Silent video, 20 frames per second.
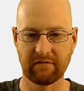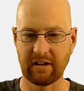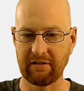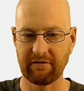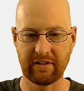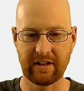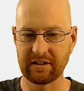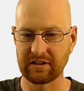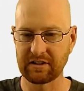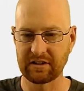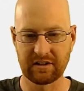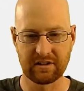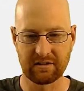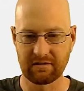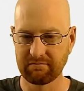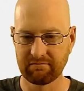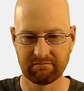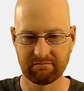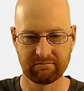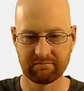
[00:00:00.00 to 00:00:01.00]

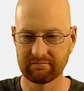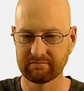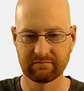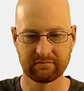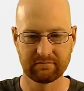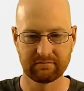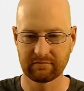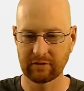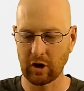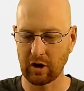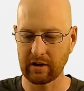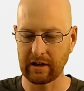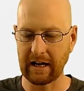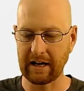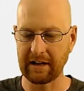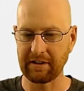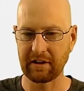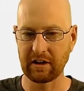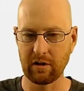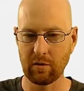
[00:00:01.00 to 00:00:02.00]
events. Call it
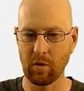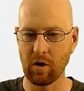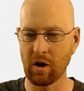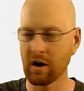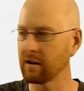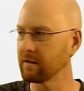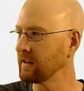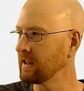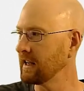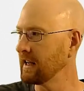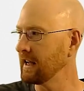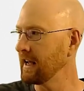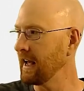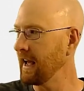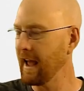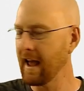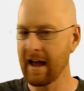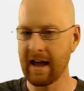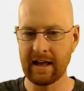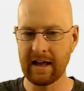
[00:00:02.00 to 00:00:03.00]
anything you want.
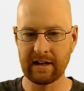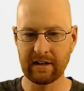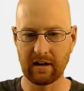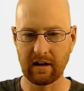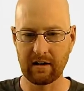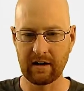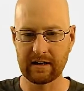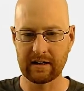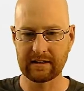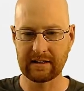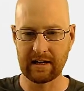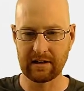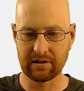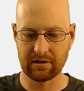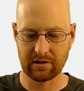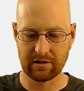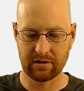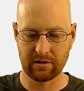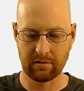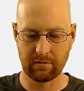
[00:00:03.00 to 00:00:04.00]
And all right, that
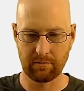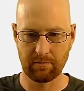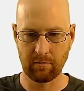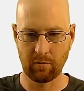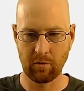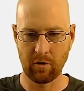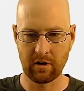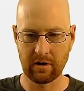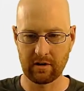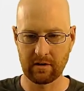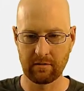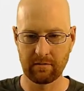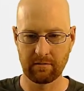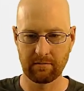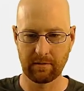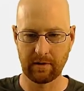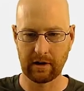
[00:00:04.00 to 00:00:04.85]
should work.